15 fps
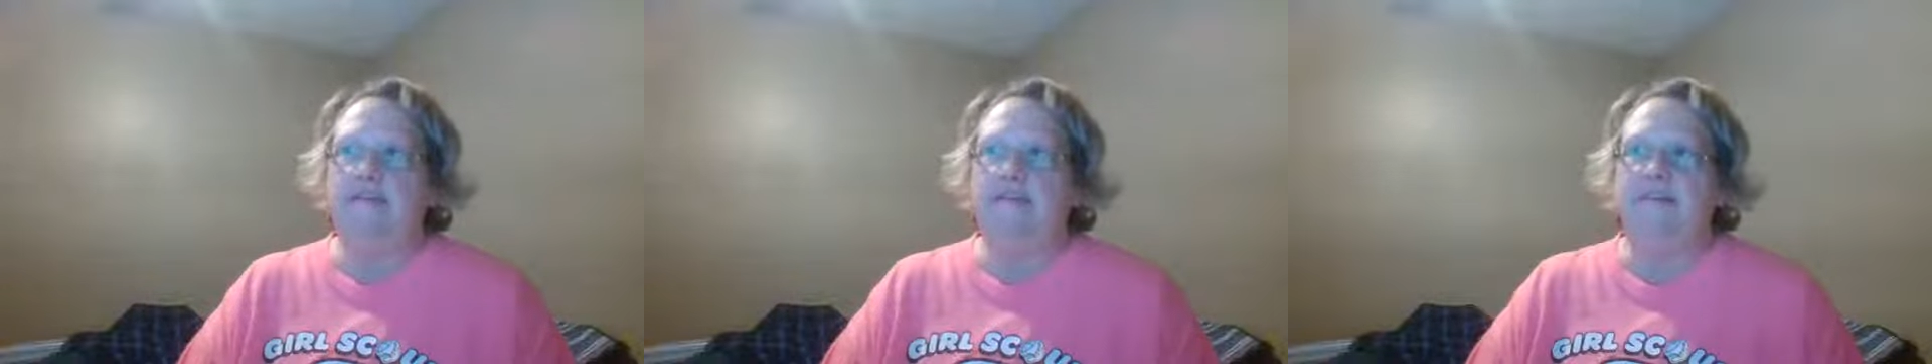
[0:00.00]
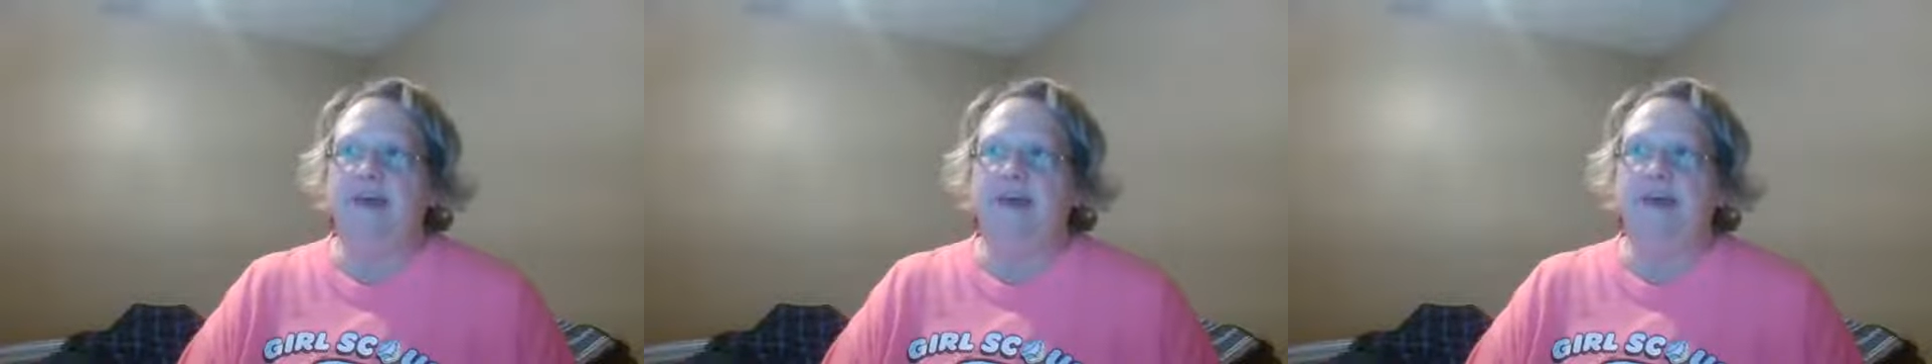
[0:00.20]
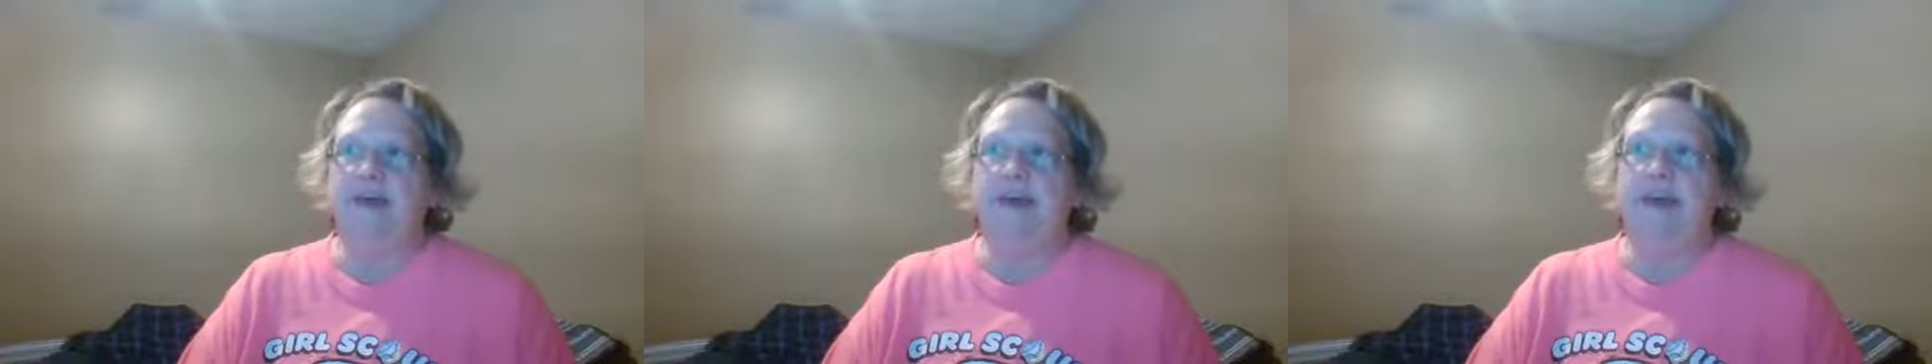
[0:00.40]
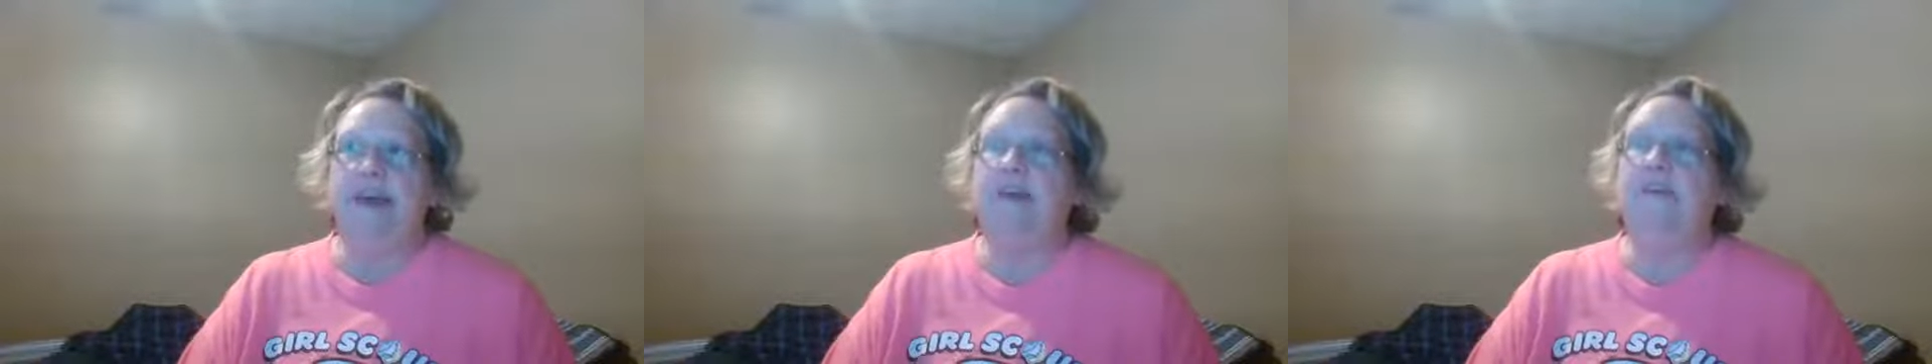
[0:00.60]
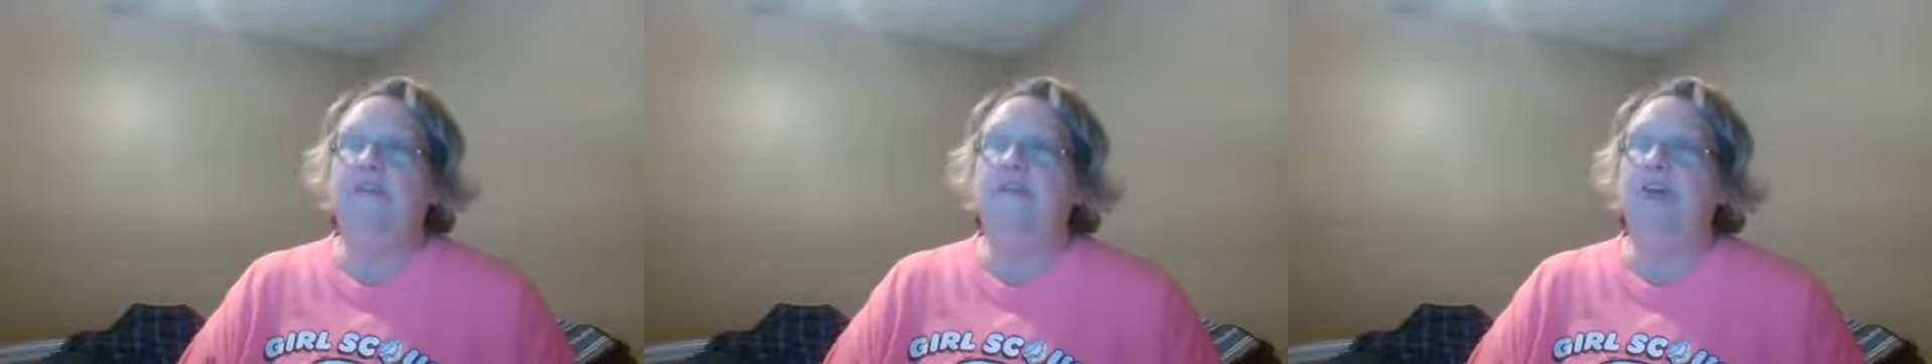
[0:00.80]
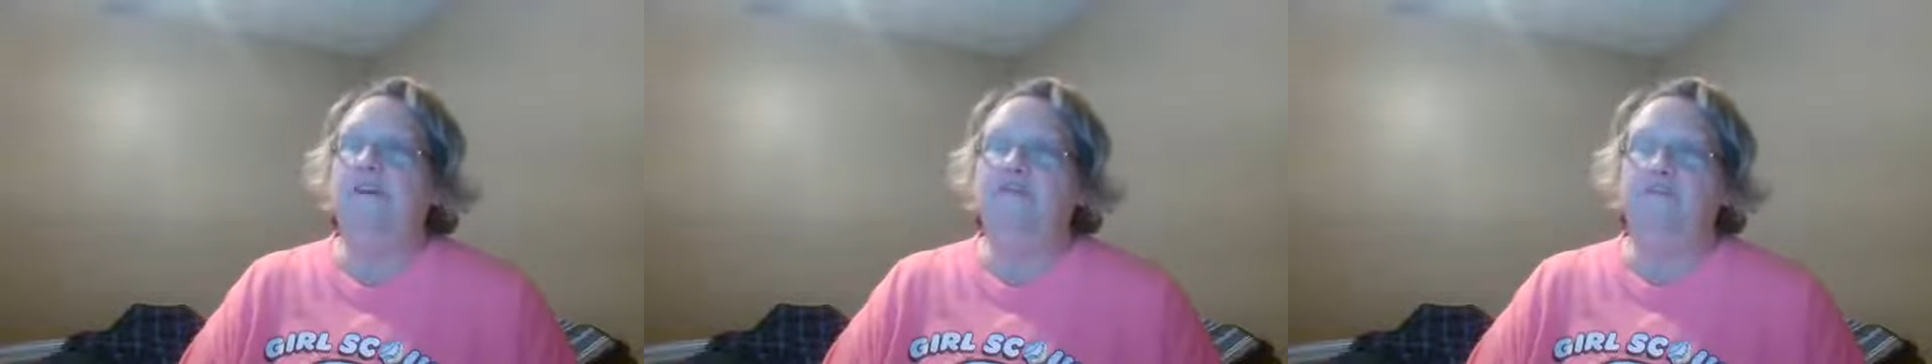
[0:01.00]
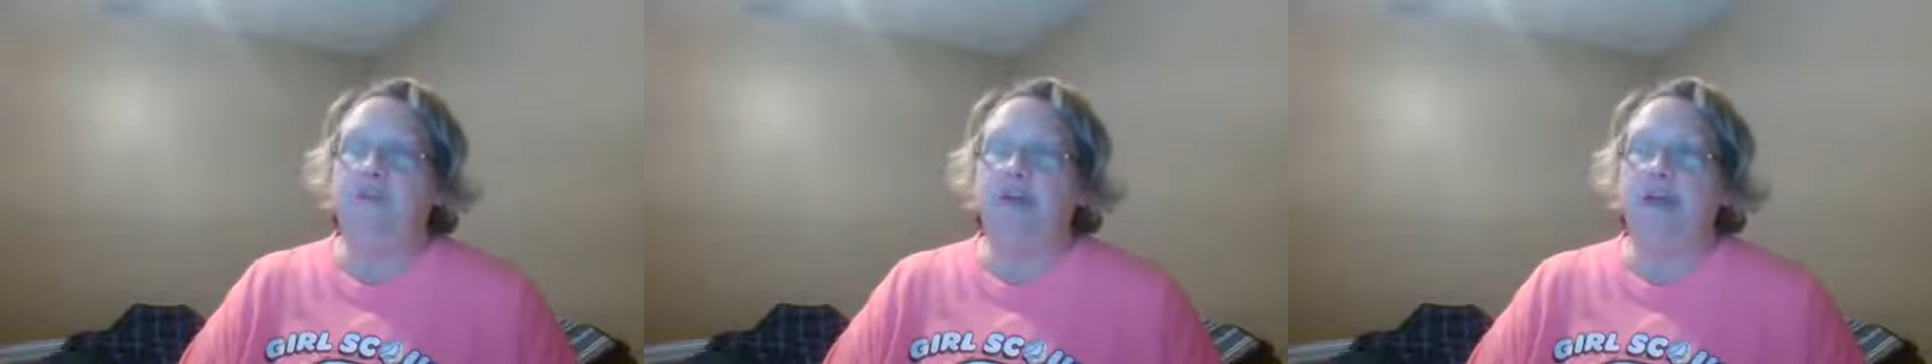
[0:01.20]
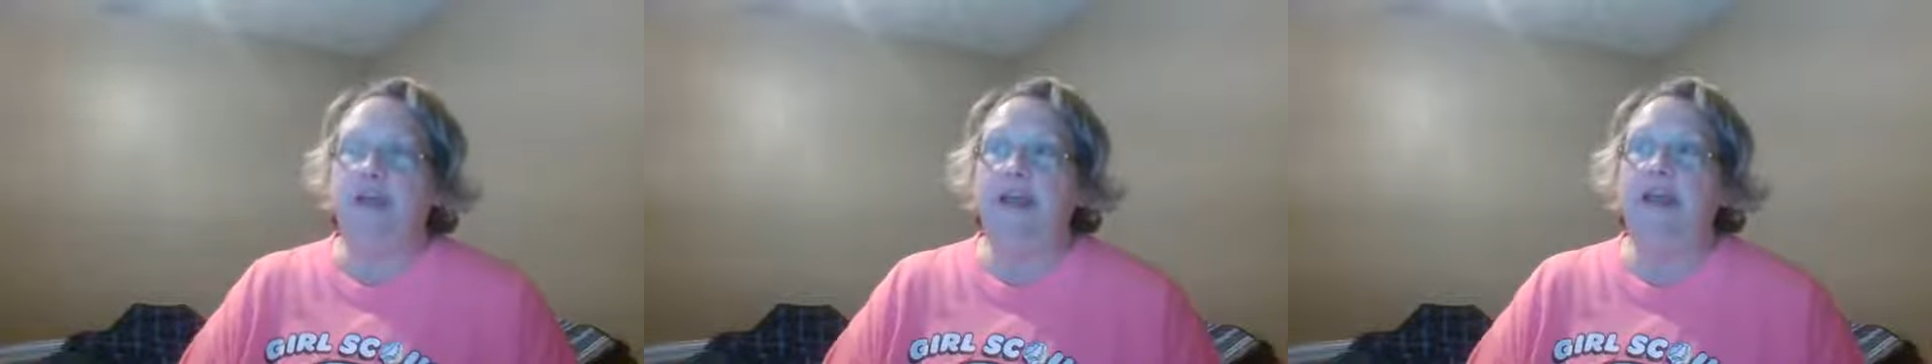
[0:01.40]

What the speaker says: that is very short,